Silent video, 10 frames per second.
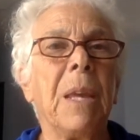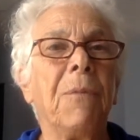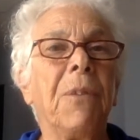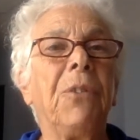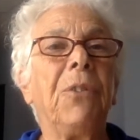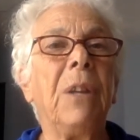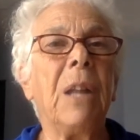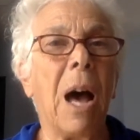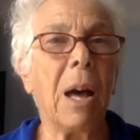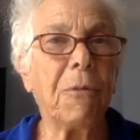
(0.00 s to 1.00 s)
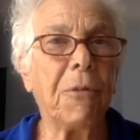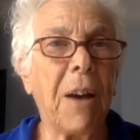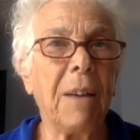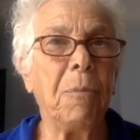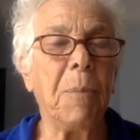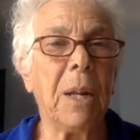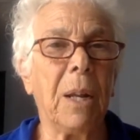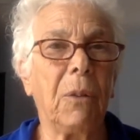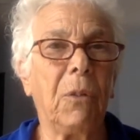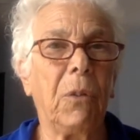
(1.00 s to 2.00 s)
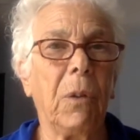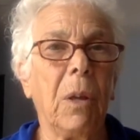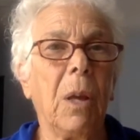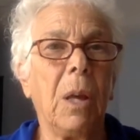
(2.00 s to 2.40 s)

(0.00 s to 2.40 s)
If it's not five minutes,